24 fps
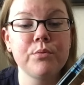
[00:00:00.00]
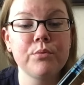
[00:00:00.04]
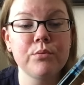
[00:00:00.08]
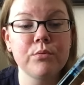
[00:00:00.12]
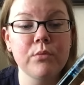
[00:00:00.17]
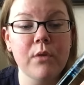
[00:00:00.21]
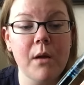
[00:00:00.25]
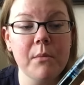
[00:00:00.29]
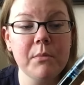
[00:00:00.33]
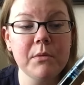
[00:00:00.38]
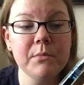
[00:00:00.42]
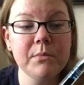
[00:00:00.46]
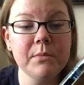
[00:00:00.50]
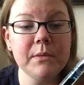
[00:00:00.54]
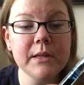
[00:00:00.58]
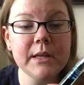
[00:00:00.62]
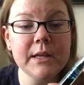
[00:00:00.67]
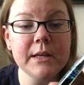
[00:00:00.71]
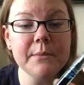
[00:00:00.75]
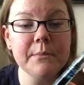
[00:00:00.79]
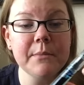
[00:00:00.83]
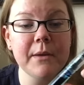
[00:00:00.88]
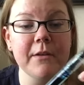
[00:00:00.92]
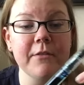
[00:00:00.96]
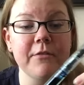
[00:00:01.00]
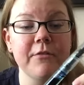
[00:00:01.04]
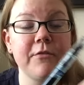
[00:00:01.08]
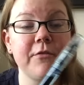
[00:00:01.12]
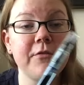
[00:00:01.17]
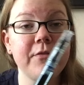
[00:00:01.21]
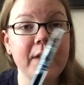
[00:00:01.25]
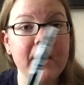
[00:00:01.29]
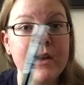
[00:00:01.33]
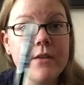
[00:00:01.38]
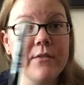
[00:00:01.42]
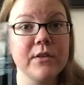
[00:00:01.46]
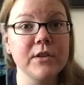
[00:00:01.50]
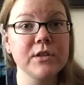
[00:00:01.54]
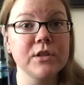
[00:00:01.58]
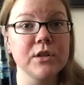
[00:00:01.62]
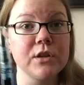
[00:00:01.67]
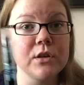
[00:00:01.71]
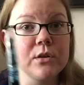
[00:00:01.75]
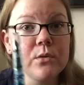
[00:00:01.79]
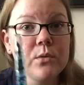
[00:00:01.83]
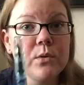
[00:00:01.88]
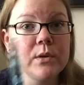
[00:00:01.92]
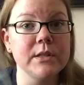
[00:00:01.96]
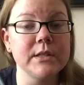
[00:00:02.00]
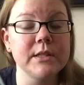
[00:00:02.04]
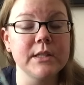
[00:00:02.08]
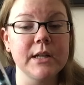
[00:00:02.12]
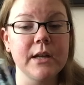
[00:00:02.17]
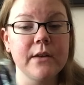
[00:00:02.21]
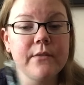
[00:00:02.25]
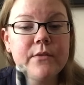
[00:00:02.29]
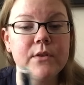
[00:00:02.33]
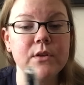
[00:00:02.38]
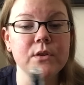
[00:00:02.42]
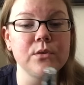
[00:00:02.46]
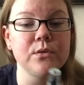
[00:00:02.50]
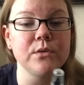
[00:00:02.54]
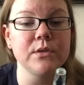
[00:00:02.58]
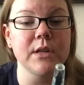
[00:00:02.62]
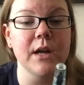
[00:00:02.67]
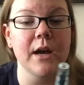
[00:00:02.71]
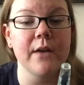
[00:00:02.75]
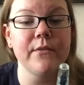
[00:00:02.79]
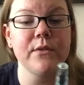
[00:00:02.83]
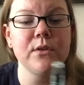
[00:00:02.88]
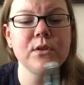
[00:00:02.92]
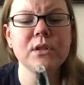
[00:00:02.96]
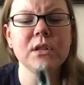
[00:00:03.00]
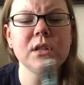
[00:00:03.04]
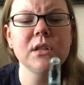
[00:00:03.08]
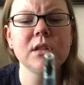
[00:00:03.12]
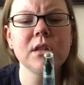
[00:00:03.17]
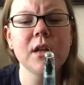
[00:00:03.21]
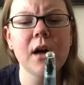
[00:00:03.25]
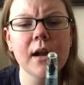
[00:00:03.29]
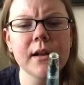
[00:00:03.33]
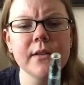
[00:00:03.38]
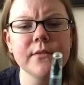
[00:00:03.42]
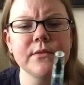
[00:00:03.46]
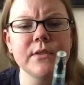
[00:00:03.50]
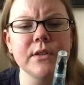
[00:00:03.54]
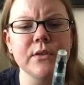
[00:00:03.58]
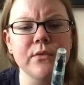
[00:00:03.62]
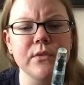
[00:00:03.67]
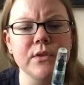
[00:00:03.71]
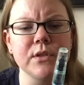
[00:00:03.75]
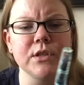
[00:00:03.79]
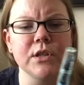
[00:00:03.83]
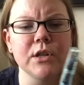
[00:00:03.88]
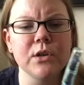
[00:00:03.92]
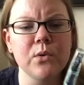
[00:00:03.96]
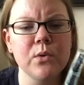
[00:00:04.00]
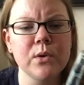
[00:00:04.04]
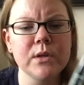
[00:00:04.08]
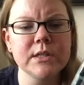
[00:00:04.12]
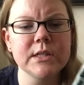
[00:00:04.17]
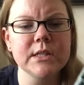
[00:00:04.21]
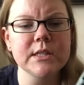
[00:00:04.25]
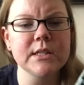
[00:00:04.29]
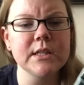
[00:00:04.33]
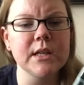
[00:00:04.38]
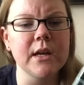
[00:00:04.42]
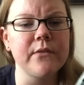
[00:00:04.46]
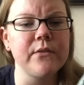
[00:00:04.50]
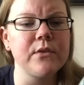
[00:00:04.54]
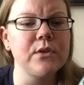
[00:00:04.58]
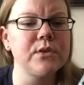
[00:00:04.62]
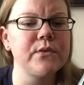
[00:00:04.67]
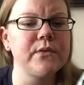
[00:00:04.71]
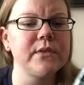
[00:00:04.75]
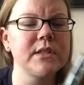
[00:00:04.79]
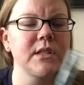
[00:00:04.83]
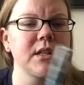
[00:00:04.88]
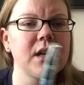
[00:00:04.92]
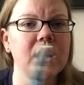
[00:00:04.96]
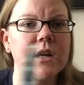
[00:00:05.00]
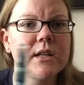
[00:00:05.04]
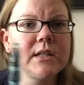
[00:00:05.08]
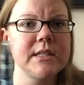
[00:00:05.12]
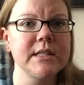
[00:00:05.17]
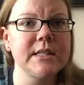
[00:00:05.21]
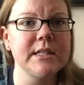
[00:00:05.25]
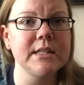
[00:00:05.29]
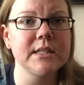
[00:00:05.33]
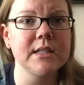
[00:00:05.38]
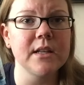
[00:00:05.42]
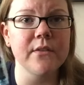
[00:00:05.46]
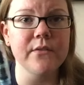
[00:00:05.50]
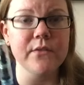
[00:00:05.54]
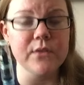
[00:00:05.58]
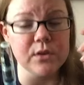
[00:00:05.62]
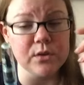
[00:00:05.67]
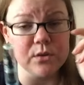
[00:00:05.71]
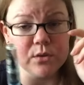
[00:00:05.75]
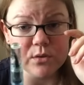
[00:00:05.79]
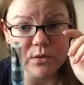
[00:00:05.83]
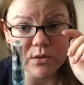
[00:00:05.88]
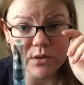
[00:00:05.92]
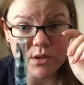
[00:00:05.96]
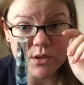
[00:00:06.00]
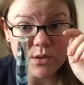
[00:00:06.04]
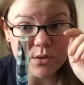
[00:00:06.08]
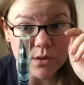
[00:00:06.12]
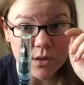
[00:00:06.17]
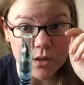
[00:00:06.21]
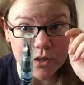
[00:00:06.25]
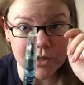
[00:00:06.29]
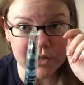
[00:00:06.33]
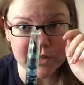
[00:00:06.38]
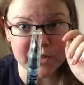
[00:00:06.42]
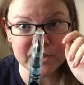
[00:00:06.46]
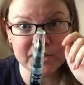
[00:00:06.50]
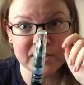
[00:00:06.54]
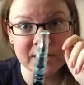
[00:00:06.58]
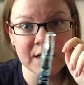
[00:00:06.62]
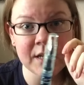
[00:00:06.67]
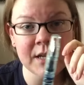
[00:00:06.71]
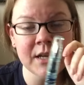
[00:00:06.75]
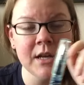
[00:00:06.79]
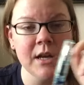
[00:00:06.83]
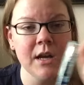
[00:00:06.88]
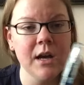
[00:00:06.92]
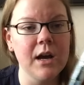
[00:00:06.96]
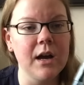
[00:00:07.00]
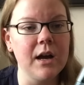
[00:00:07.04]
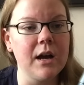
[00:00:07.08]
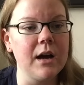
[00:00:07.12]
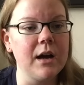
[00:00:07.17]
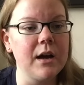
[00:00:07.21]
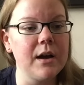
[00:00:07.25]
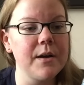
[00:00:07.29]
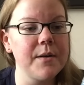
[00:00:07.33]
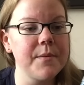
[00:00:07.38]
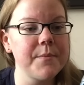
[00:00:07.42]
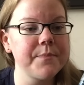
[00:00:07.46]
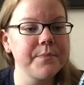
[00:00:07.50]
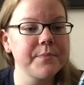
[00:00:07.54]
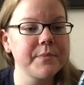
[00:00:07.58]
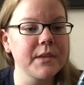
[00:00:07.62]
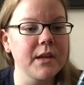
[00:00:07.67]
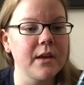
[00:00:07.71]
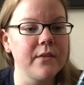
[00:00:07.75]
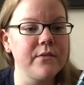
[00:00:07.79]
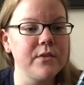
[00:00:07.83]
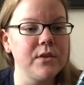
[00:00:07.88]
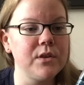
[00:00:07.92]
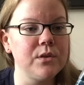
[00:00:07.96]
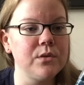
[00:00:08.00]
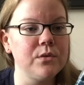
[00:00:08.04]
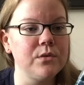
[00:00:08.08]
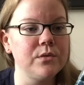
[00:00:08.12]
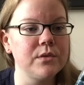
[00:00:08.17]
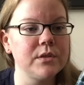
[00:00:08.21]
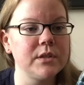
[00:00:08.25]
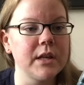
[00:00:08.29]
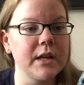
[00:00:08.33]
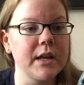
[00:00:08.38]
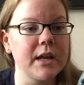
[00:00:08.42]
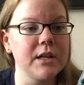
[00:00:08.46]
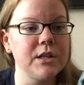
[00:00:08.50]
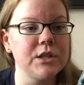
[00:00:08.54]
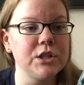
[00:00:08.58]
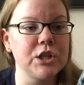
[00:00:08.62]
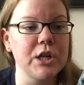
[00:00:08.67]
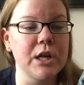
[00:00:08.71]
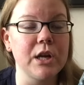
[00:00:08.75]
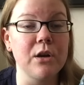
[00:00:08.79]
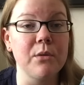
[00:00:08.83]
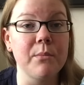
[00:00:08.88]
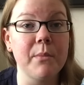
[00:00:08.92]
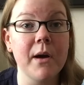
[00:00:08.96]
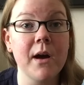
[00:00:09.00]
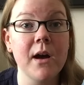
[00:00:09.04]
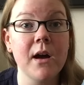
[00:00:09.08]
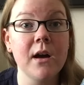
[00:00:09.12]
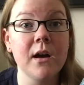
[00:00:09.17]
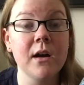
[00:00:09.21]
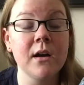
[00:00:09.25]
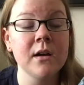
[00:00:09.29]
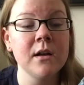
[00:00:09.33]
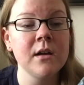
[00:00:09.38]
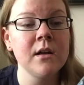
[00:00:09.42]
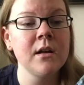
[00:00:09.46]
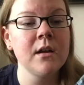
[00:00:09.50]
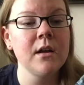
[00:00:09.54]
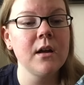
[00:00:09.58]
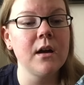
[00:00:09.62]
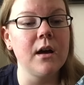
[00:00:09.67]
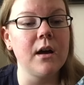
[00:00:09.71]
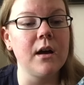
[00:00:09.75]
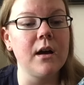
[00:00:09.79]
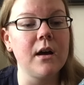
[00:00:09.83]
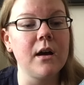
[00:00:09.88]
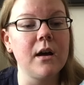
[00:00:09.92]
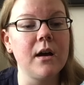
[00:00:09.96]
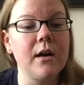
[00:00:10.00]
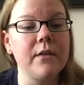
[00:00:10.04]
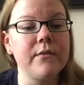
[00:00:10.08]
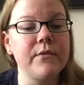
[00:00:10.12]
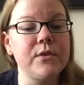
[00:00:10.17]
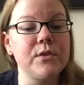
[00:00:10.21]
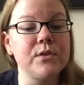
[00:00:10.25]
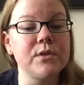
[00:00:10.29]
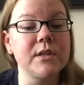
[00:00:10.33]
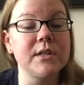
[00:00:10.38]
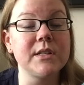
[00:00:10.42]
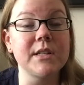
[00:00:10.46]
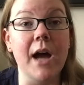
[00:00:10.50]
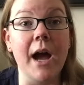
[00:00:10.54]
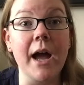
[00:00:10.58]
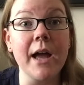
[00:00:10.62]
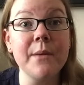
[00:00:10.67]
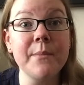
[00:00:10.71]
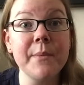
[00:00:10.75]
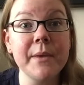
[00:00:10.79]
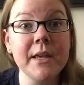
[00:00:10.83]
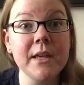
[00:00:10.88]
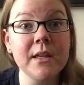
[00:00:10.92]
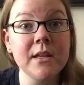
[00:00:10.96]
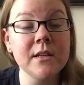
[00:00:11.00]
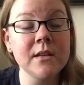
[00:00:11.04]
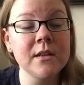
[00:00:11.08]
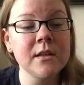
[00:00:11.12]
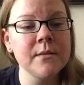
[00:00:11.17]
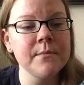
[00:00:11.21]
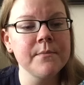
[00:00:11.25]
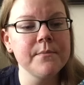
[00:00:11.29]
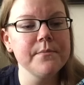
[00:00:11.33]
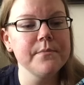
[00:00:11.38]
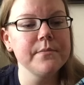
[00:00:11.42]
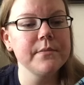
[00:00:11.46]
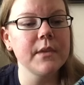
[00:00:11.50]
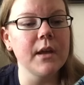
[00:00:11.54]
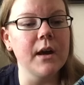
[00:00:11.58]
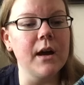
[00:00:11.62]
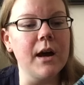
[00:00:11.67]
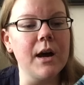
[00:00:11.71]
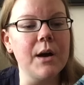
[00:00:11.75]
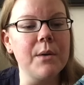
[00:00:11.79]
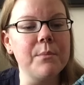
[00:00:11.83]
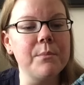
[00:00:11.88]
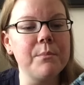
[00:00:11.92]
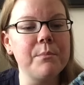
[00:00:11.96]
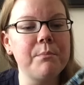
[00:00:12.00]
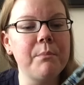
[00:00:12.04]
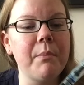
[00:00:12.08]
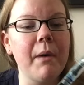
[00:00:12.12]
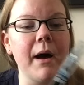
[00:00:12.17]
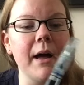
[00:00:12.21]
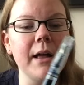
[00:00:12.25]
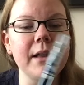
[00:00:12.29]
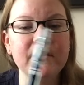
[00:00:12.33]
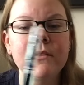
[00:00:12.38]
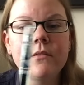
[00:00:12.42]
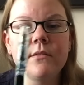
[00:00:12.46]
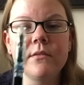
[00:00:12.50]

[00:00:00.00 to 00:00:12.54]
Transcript: probably my favorite turquoise that I've used. I've used a lot of different turquoises. I've used Visconti's, I've used Noodlers, um, I've used like a J. Herbin, uh, I've used a Diamine, um, but